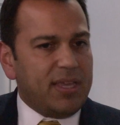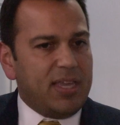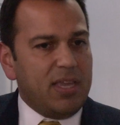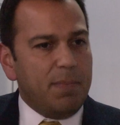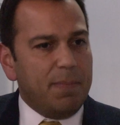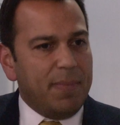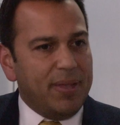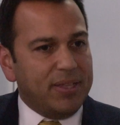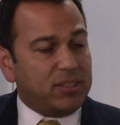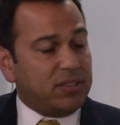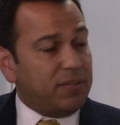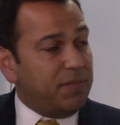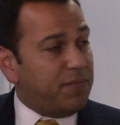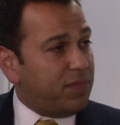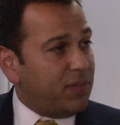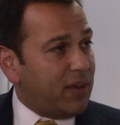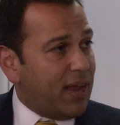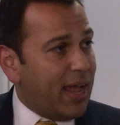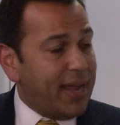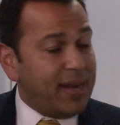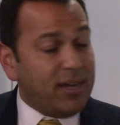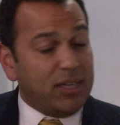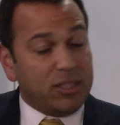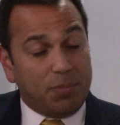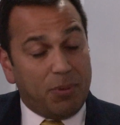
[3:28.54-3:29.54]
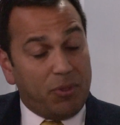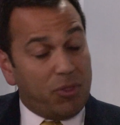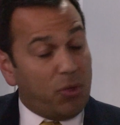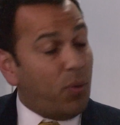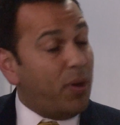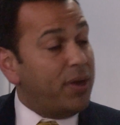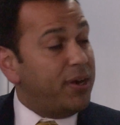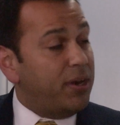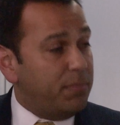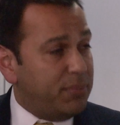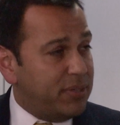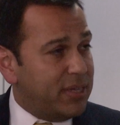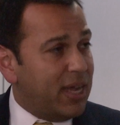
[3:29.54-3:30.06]
he missed the flight, his mother
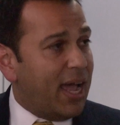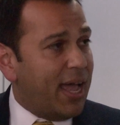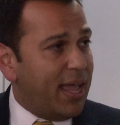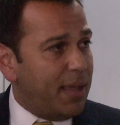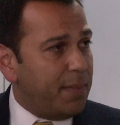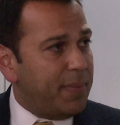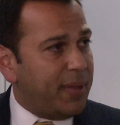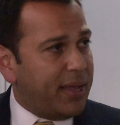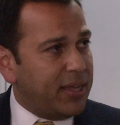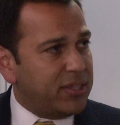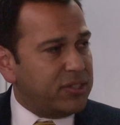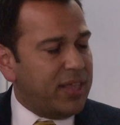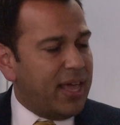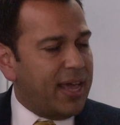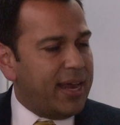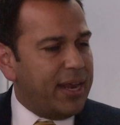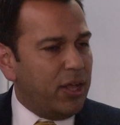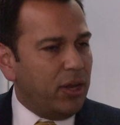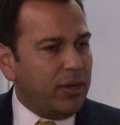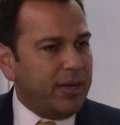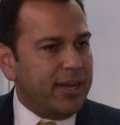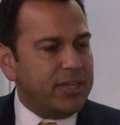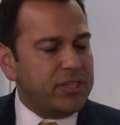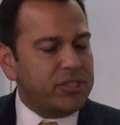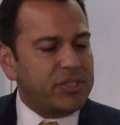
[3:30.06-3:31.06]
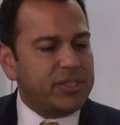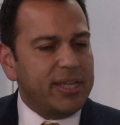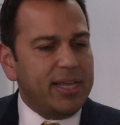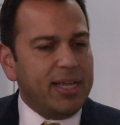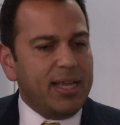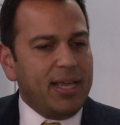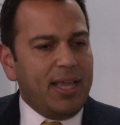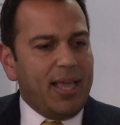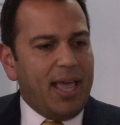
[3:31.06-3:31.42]
wound up dying because of that illness,